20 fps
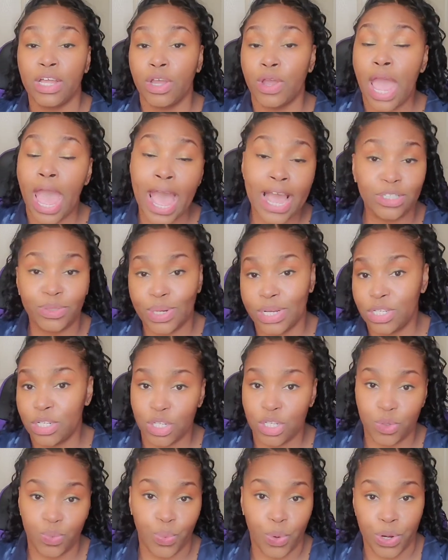
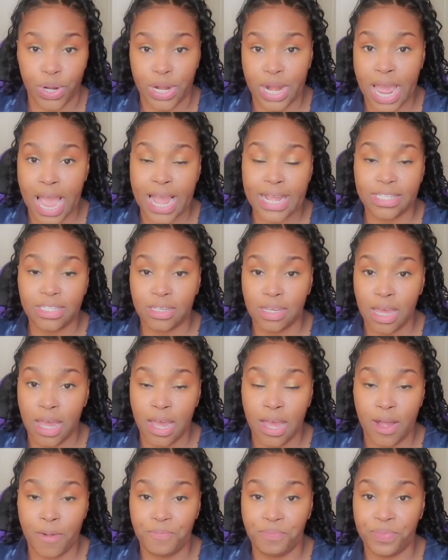Addresses were not
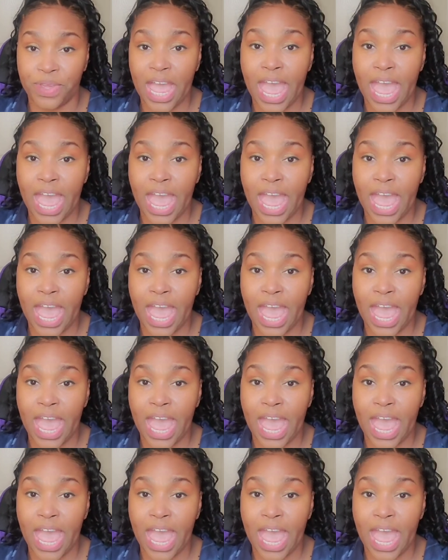um,